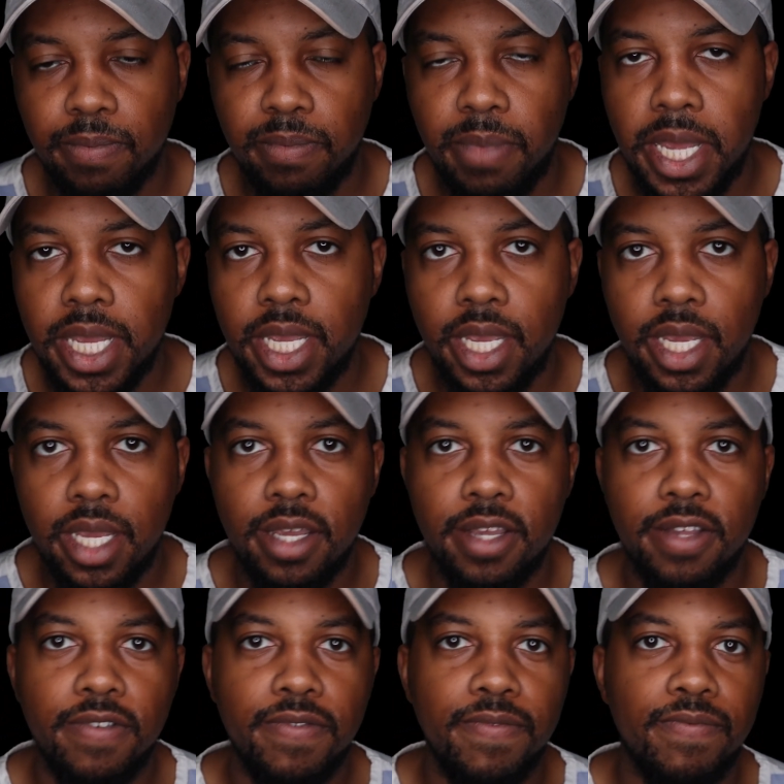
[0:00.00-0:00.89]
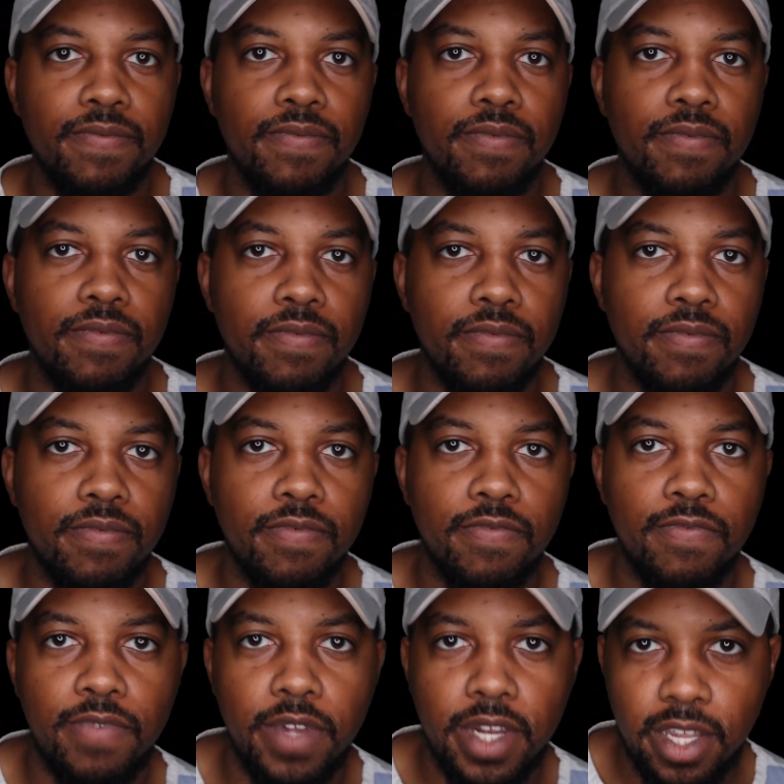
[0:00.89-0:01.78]
making
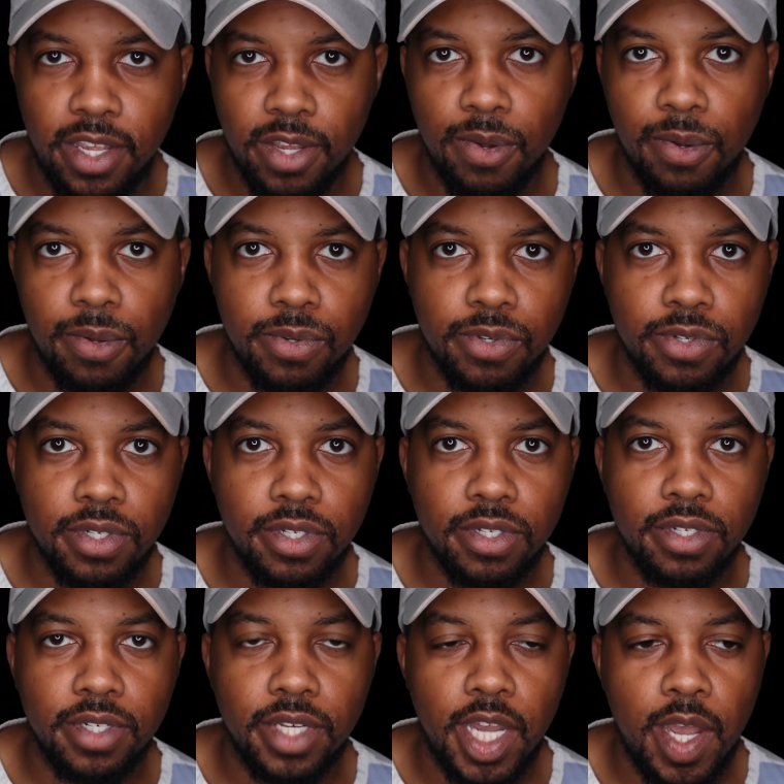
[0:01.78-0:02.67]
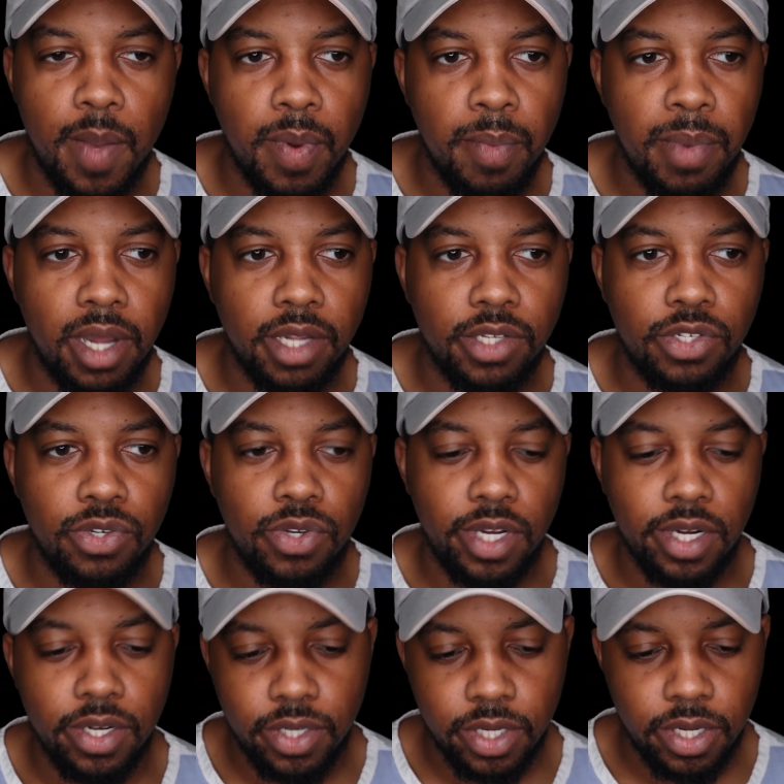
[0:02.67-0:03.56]
videos about 2
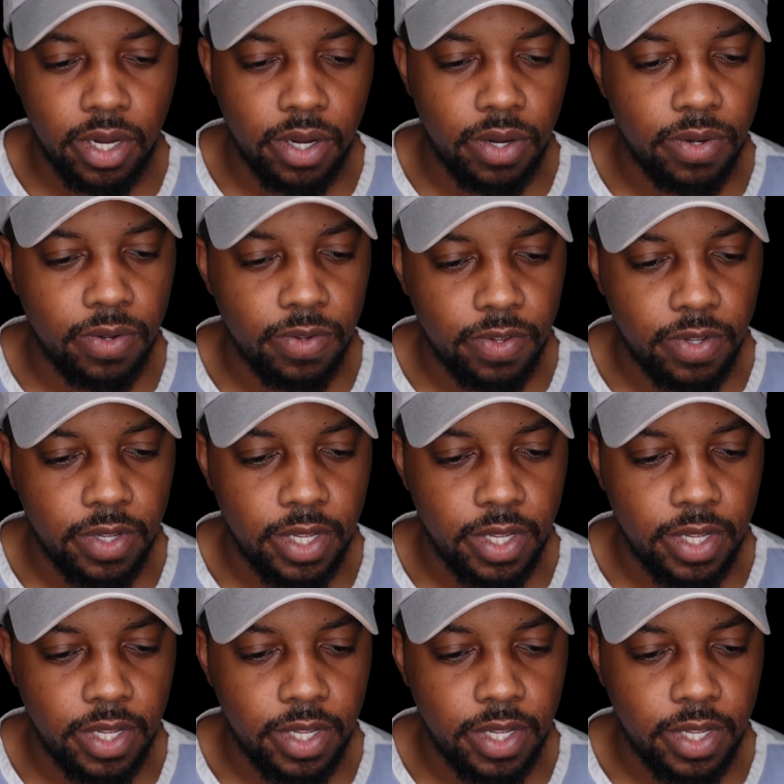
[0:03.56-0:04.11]
years ago.